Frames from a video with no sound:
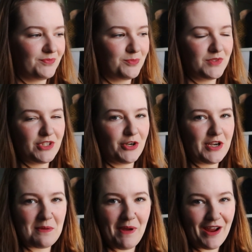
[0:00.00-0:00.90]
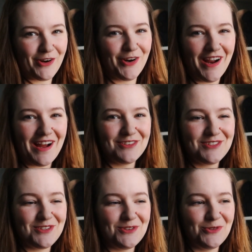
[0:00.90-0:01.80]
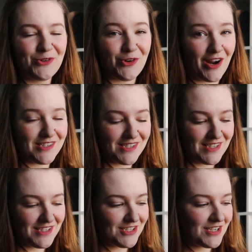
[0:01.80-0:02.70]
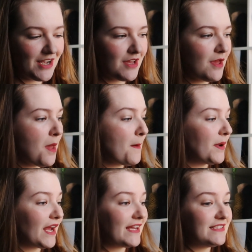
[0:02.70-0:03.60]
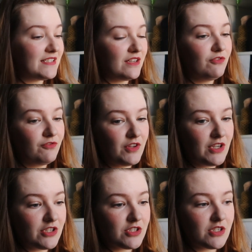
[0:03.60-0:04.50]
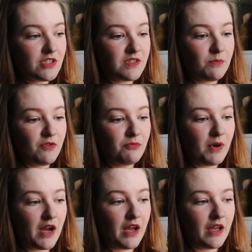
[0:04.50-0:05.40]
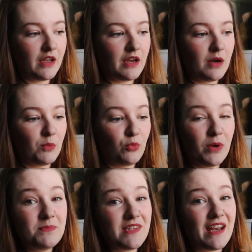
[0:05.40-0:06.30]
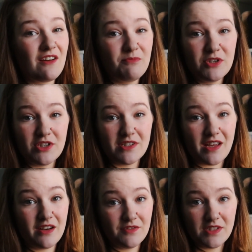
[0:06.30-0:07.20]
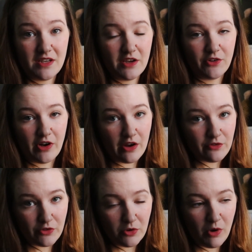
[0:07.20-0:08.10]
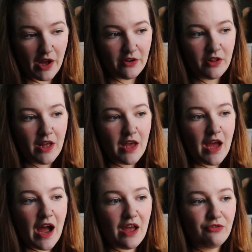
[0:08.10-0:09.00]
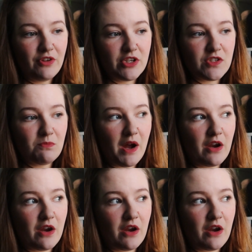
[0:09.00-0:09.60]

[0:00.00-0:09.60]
turning back around to cross stitch. But I did finish some of my whips that have been just kind of sitting around for a while. I finished my